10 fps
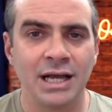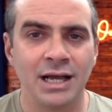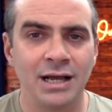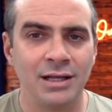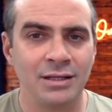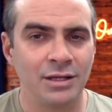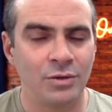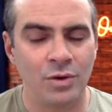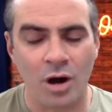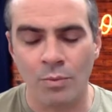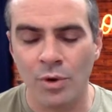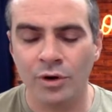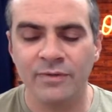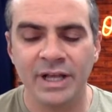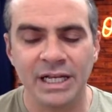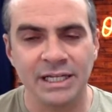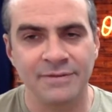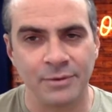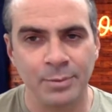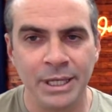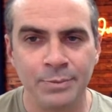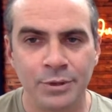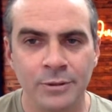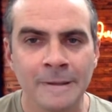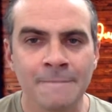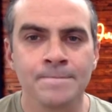are motivating different people,